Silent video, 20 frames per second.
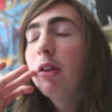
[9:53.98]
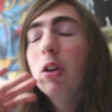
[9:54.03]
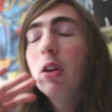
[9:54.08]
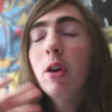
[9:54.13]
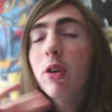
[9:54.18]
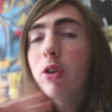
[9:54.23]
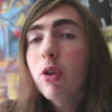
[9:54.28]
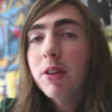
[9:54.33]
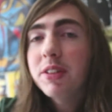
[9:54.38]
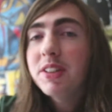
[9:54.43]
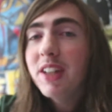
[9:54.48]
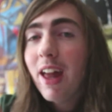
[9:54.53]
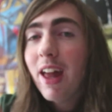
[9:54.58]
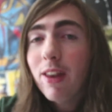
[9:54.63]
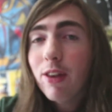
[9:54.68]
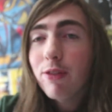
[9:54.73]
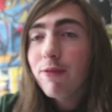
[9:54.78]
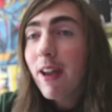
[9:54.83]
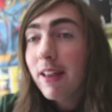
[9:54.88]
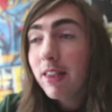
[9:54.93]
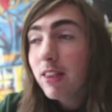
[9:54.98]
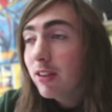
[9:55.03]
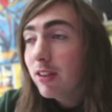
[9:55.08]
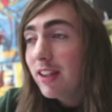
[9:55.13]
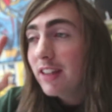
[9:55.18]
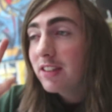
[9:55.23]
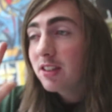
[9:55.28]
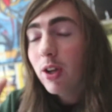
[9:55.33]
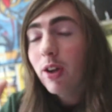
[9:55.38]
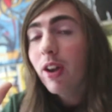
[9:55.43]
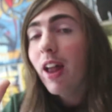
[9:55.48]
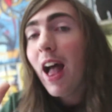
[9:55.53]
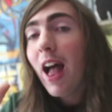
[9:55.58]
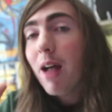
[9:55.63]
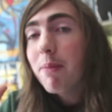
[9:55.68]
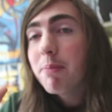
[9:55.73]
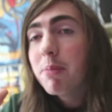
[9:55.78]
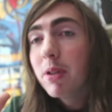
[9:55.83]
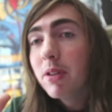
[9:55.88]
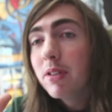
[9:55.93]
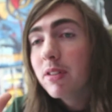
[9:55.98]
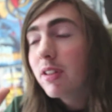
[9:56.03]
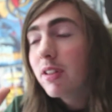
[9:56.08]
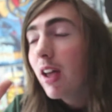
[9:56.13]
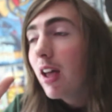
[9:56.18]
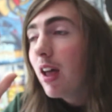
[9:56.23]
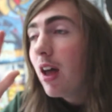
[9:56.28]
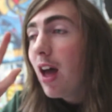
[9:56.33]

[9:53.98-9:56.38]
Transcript: I'm not crossing out the fact that this could have happened.